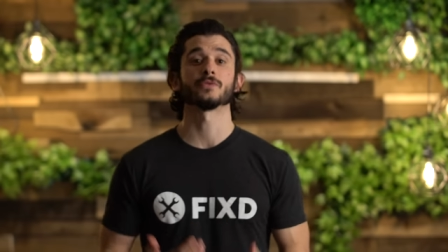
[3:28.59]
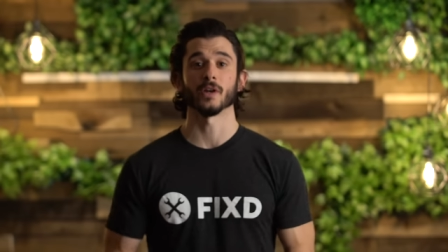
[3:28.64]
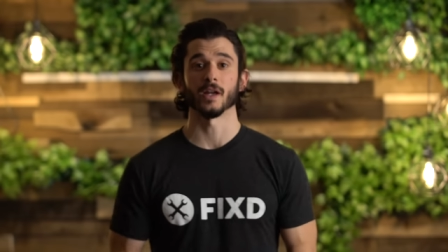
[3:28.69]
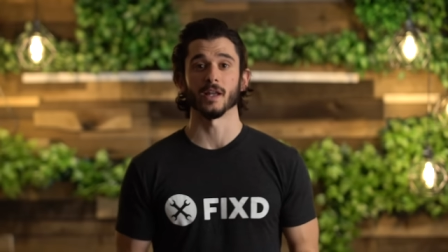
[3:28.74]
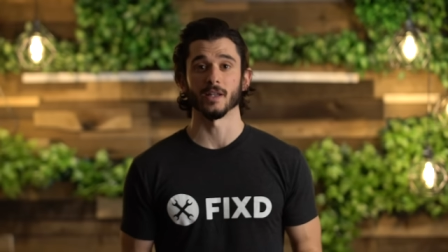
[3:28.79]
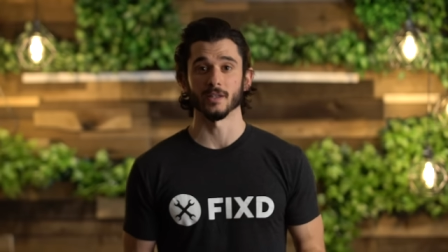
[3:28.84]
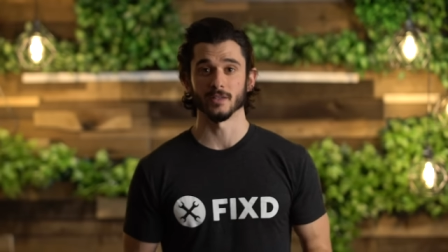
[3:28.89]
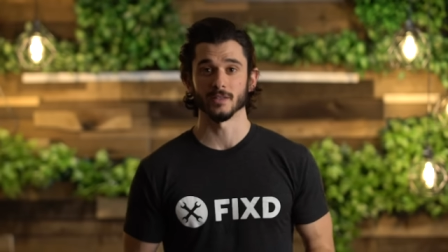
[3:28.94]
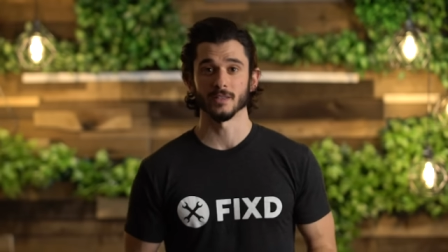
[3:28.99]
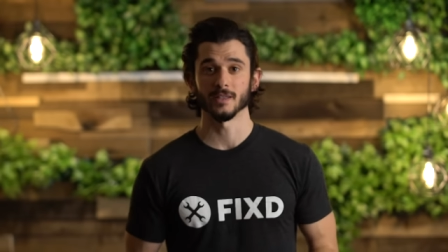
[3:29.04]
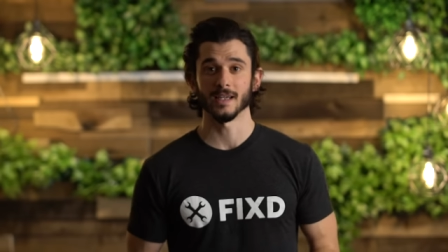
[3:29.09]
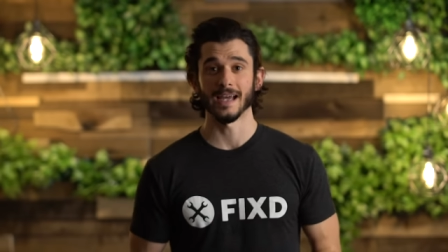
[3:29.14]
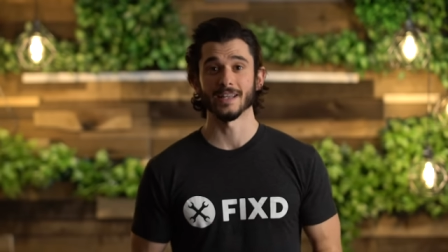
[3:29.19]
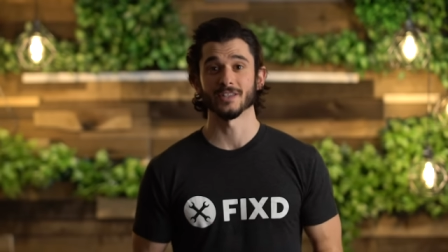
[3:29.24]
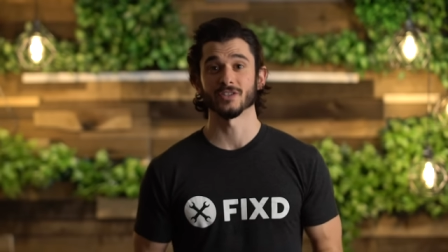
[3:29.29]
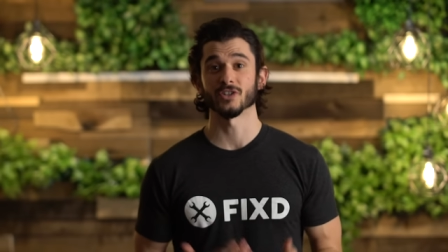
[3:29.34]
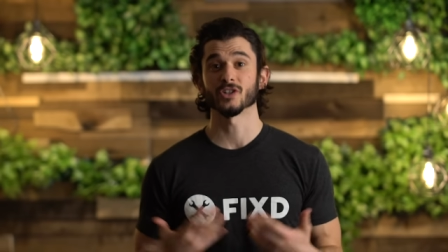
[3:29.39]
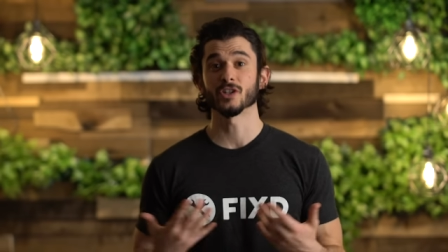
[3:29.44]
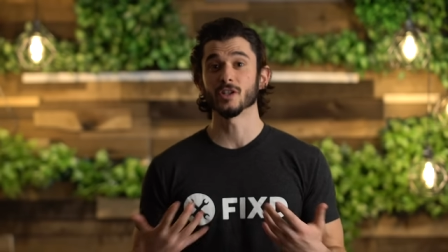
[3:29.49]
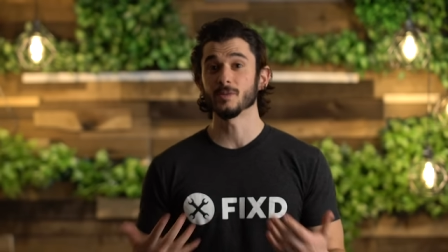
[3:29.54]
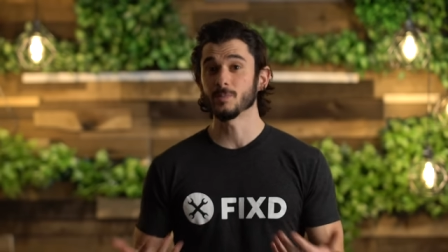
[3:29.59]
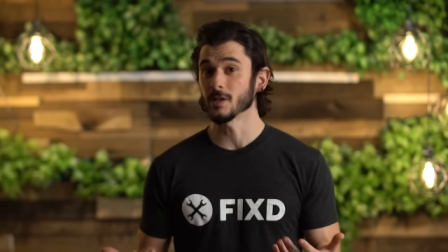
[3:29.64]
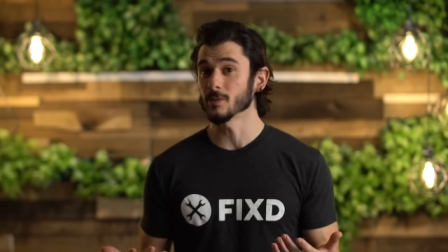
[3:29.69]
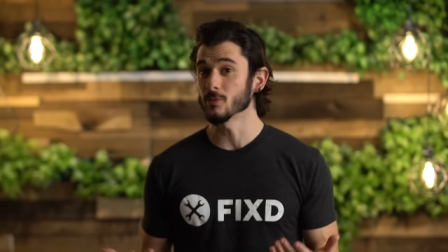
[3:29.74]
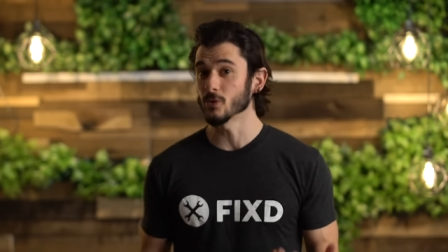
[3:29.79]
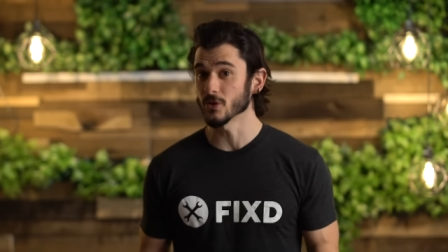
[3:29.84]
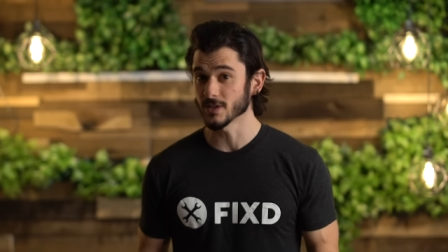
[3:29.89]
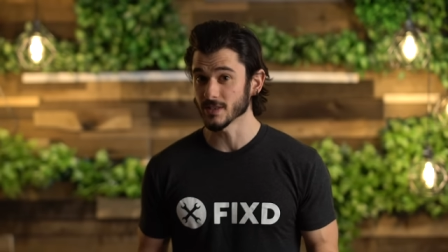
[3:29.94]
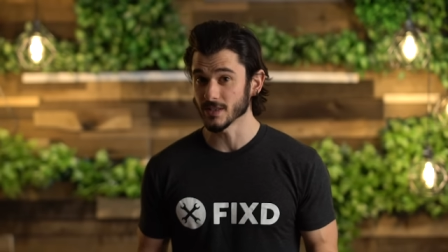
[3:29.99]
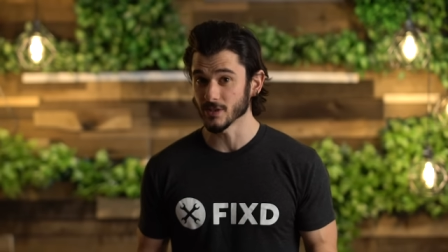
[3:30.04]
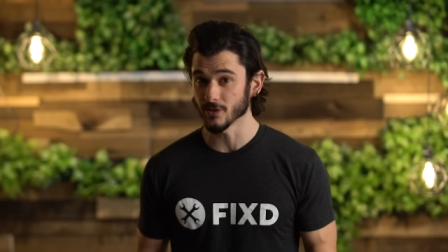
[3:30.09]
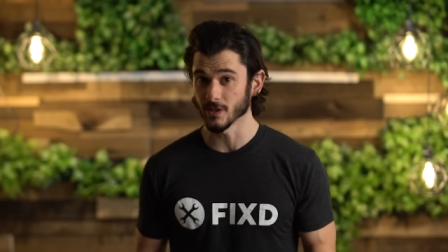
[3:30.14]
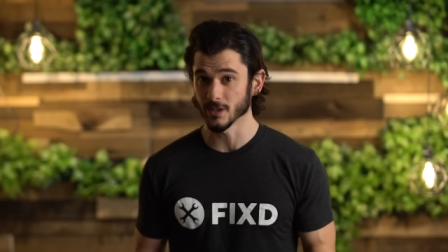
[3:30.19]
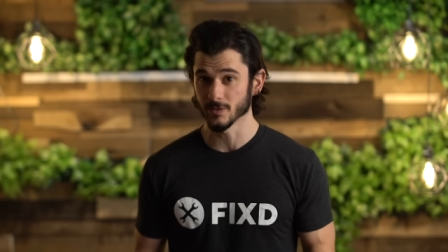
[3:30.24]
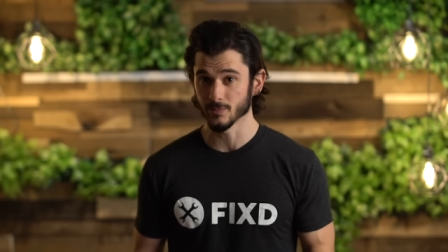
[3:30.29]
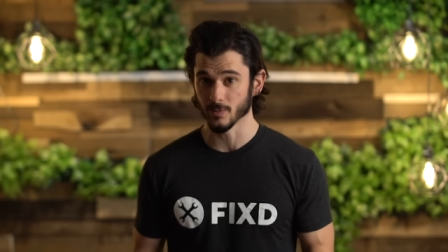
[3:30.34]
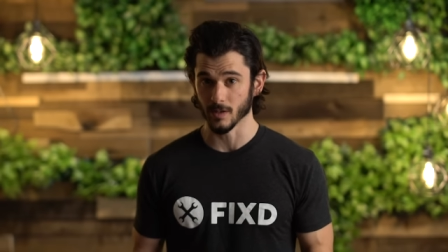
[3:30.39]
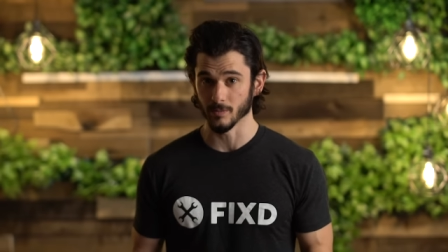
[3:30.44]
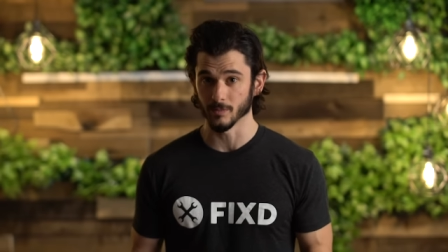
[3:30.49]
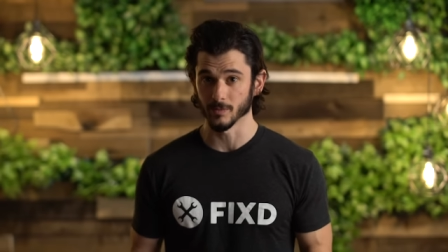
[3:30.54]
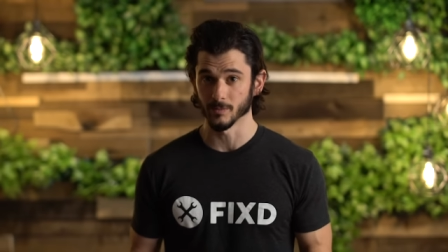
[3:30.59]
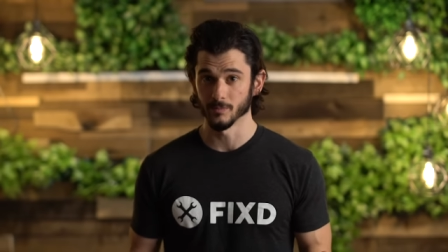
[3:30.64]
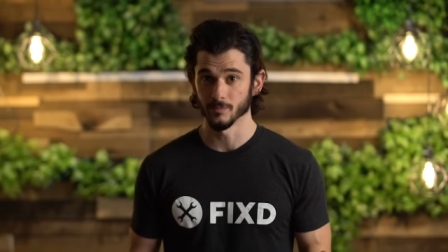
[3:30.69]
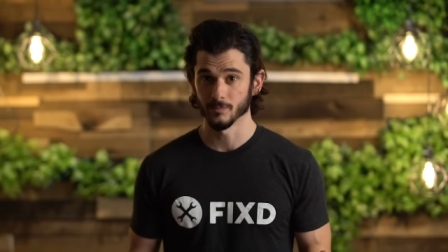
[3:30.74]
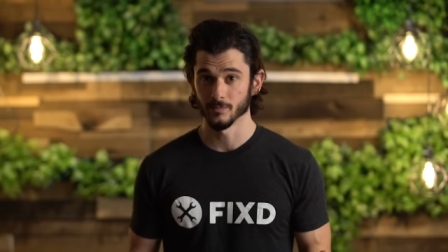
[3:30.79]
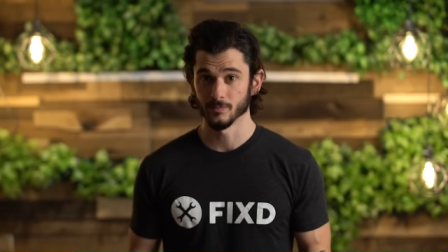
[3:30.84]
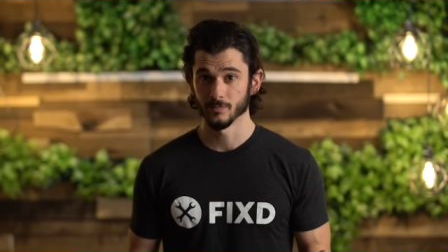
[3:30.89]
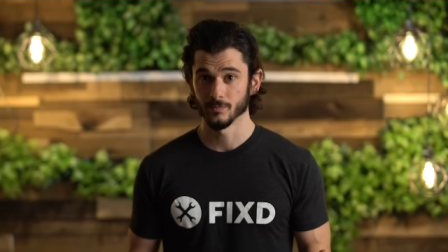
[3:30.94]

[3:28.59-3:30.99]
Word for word: friend, as there could be a more serious problem.